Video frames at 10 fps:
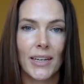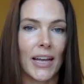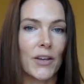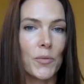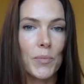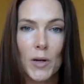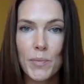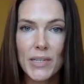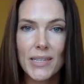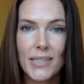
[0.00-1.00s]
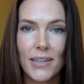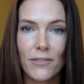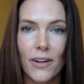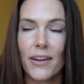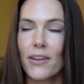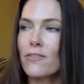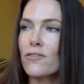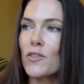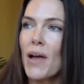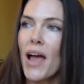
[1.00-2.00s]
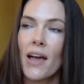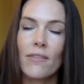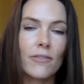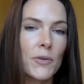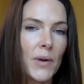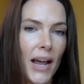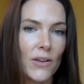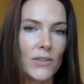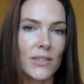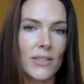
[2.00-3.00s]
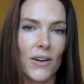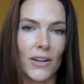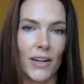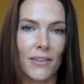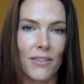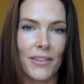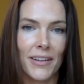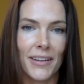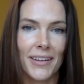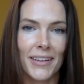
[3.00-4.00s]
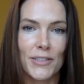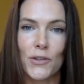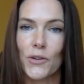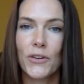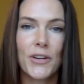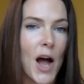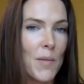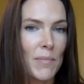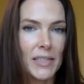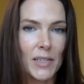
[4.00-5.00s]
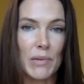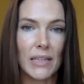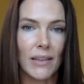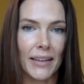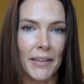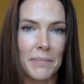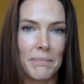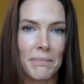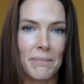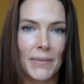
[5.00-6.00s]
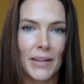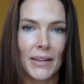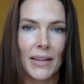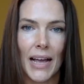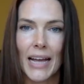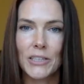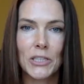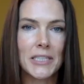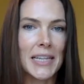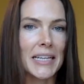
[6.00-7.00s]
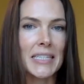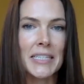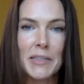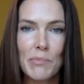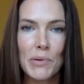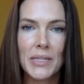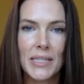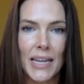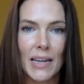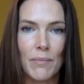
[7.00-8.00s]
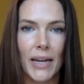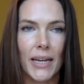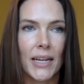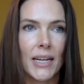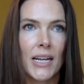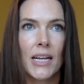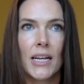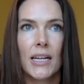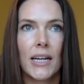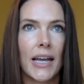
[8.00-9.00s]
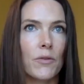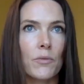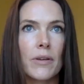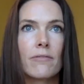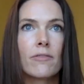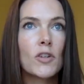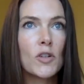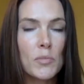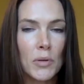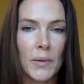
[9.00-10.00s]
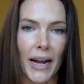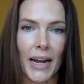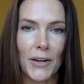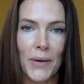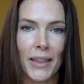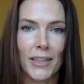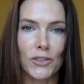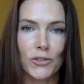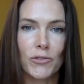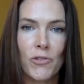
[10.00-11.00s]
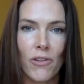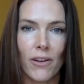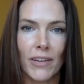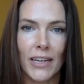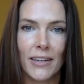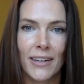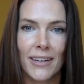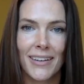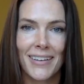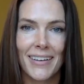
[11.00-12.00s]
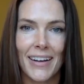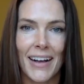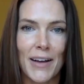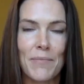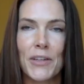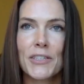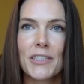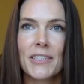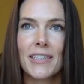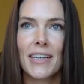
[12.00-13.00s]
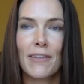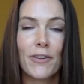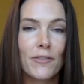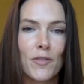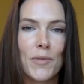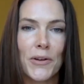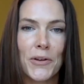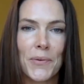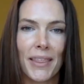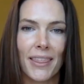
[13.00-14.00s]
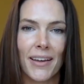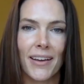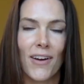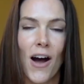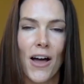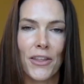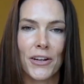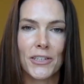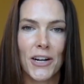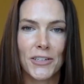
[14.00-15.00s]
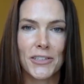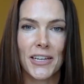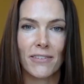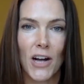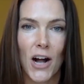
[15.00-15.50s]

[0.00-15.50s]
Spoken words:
And your purpose is different from everyone else's on earth, so you're not meant to be like them. And just that simple statement can reverberate with the truth of it. If you're familiar with the author, Dr. David